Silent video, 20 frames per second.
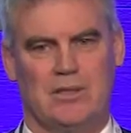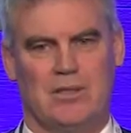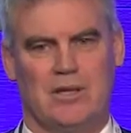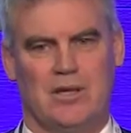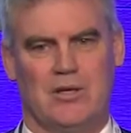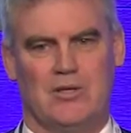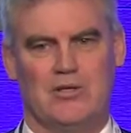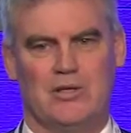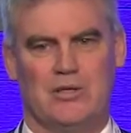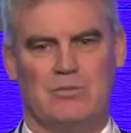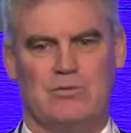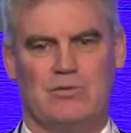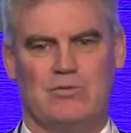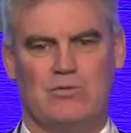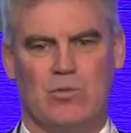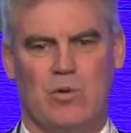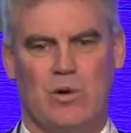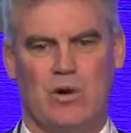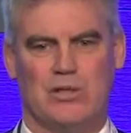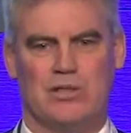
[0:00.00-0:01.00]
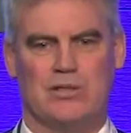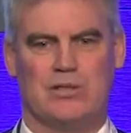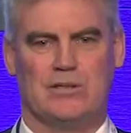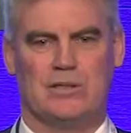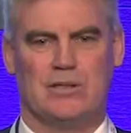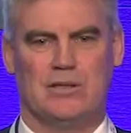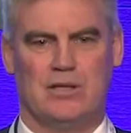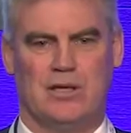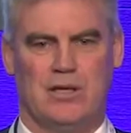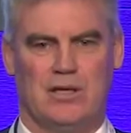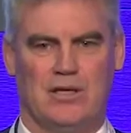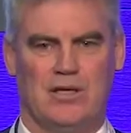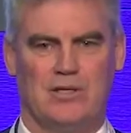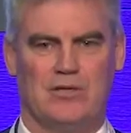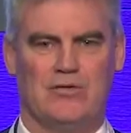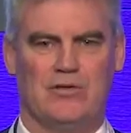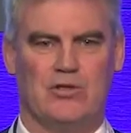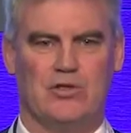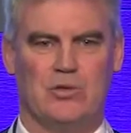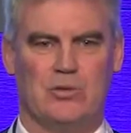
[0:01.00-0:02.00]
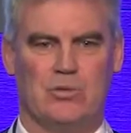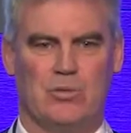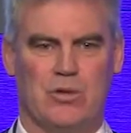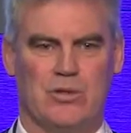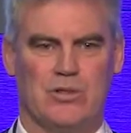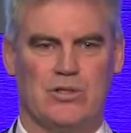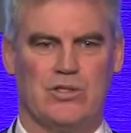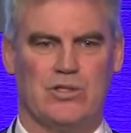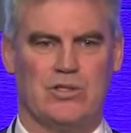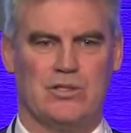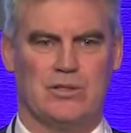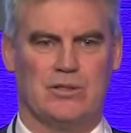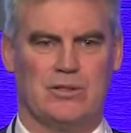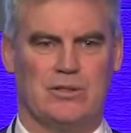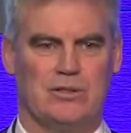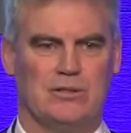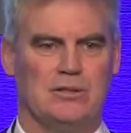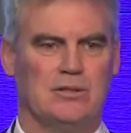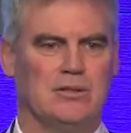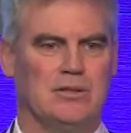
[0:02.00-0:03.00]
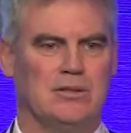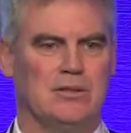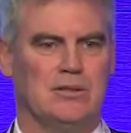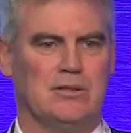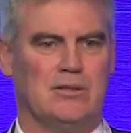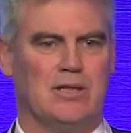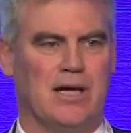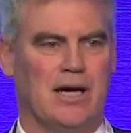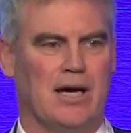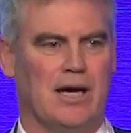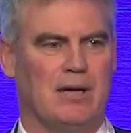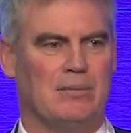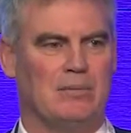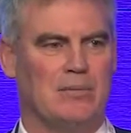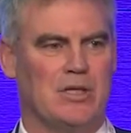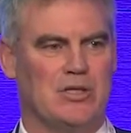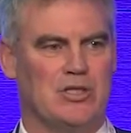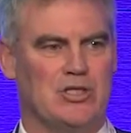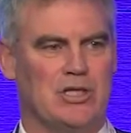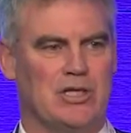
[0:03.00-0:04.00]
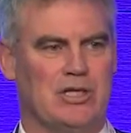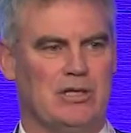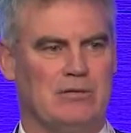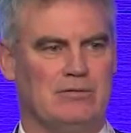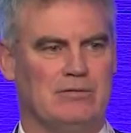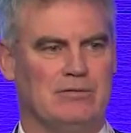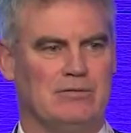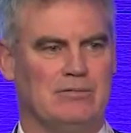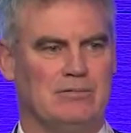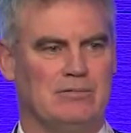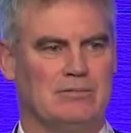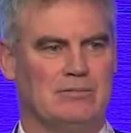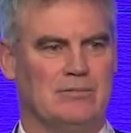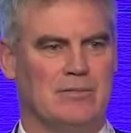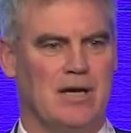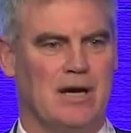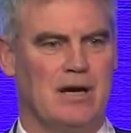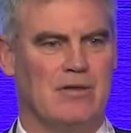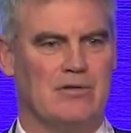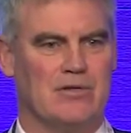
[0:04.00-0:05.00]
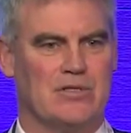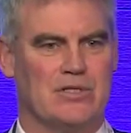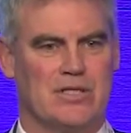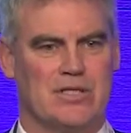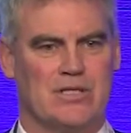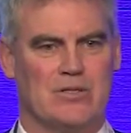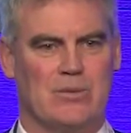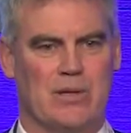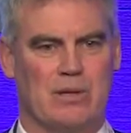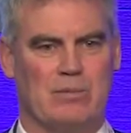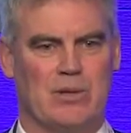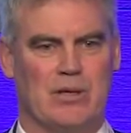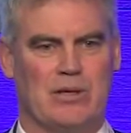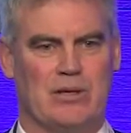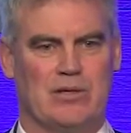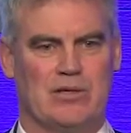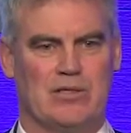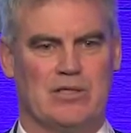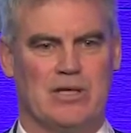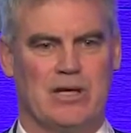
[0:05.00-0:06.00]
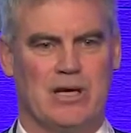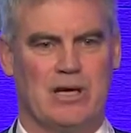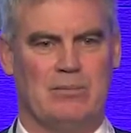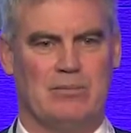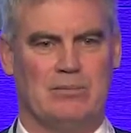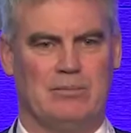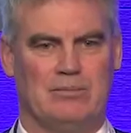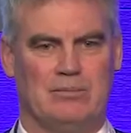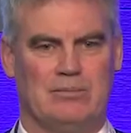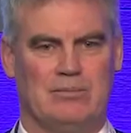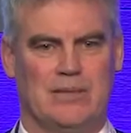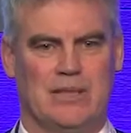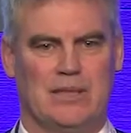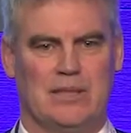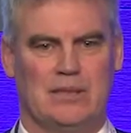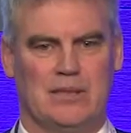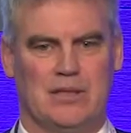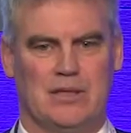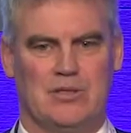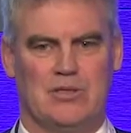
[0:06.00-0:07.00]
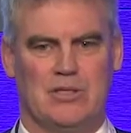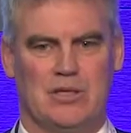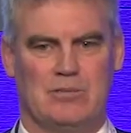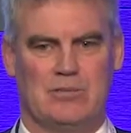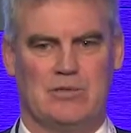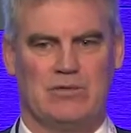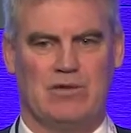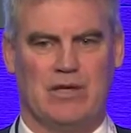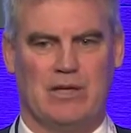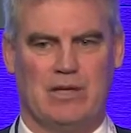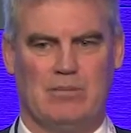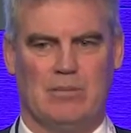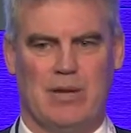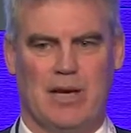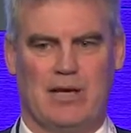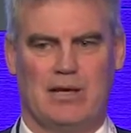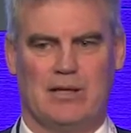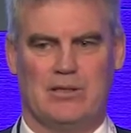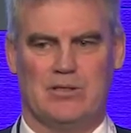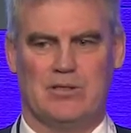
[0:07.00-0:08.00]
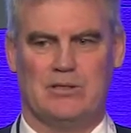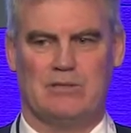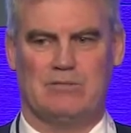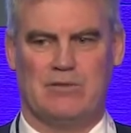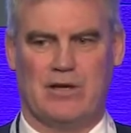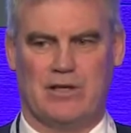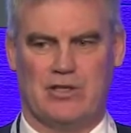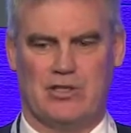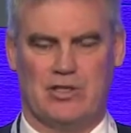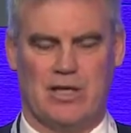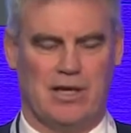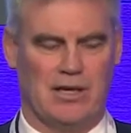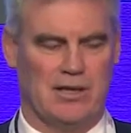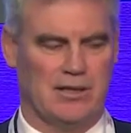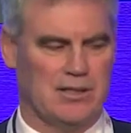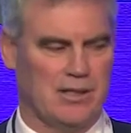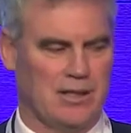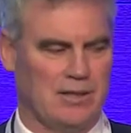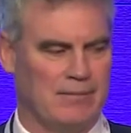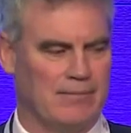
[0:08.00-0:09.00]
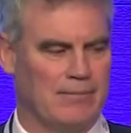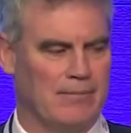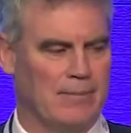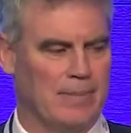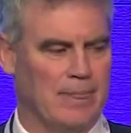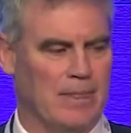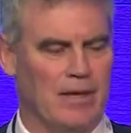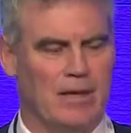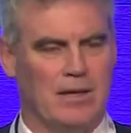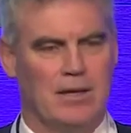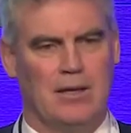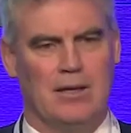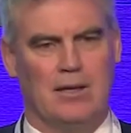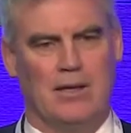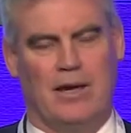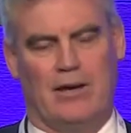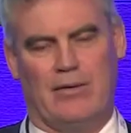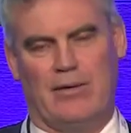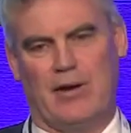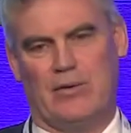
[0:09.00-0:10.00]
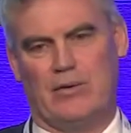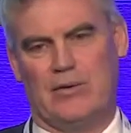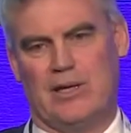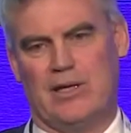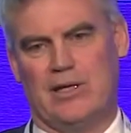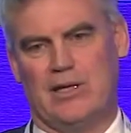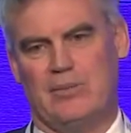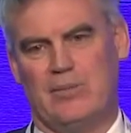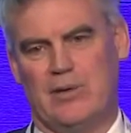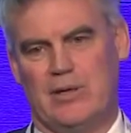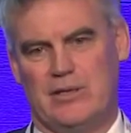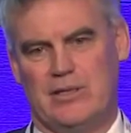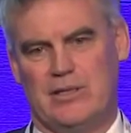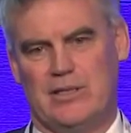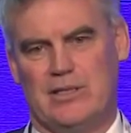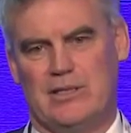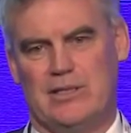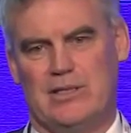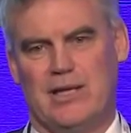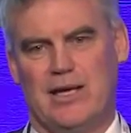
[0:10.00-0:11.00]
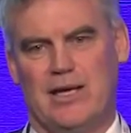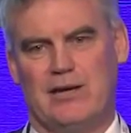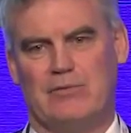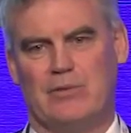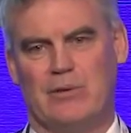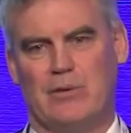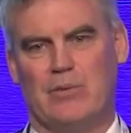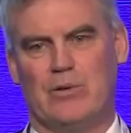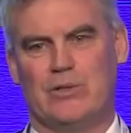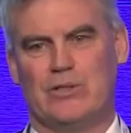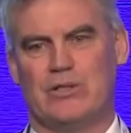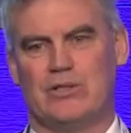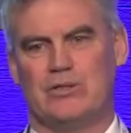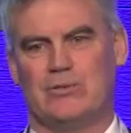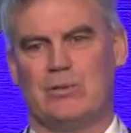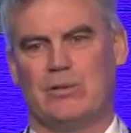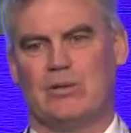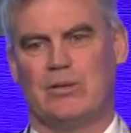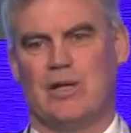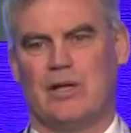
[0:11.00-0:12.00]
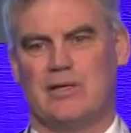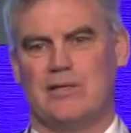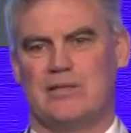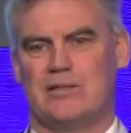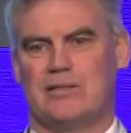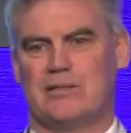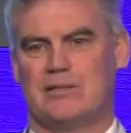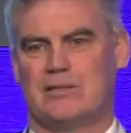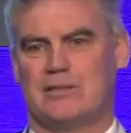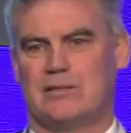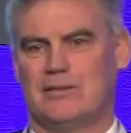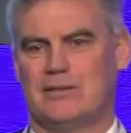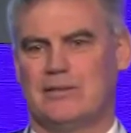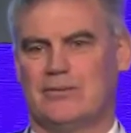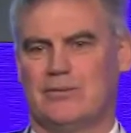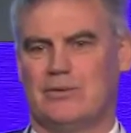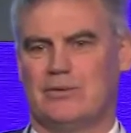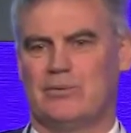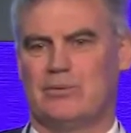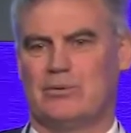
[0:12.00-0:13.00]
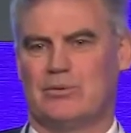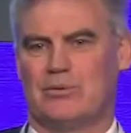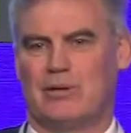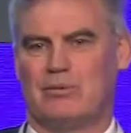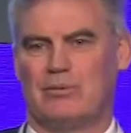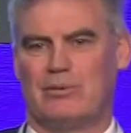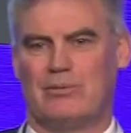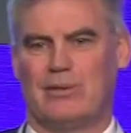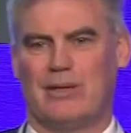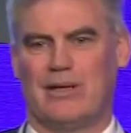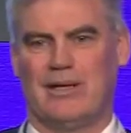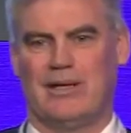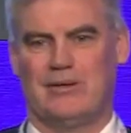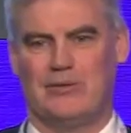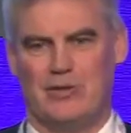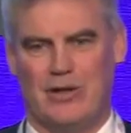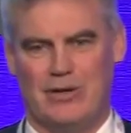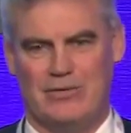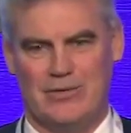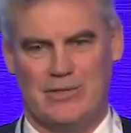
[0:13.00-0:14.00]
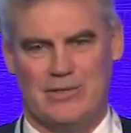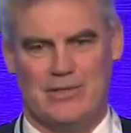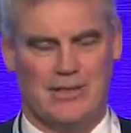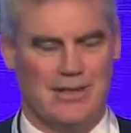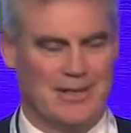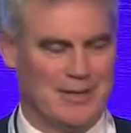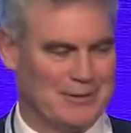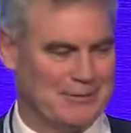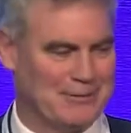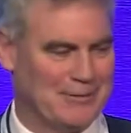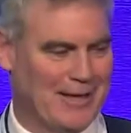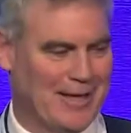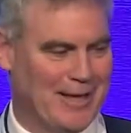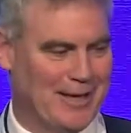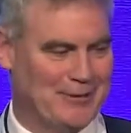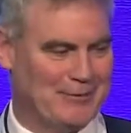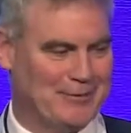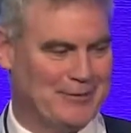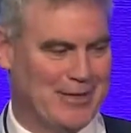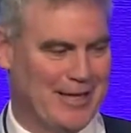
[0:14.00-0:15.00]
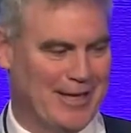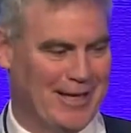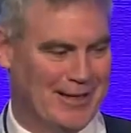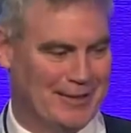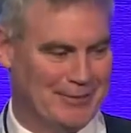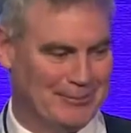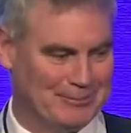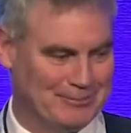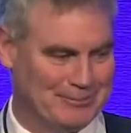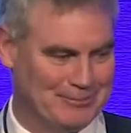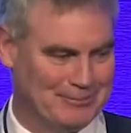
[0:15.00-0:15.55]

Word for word: in terms of what an individual wants to um, achieve over a six week period of time in terms of getting back into functionality. Our elderly community today, if we wanted to pull this, would probably drive us collectively out of town.